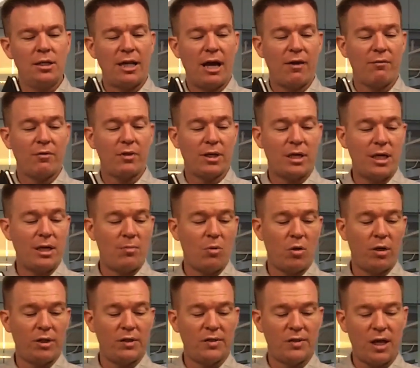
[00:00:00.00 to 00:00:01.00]
Now for the
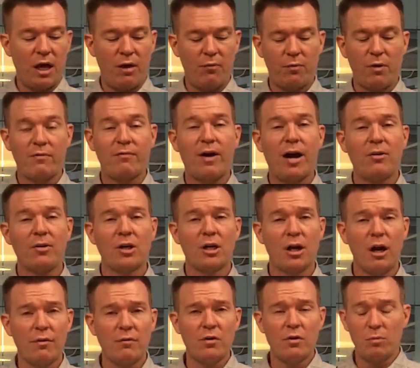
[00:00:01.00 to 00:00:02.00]
keyboard itself, we found it
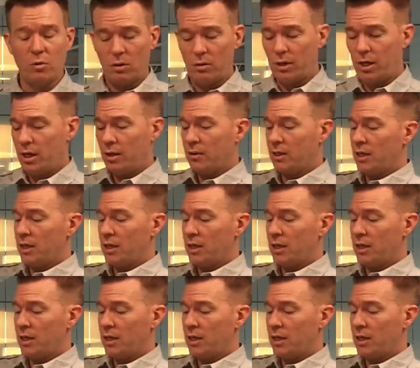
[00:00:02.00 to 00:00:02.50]
comfortable.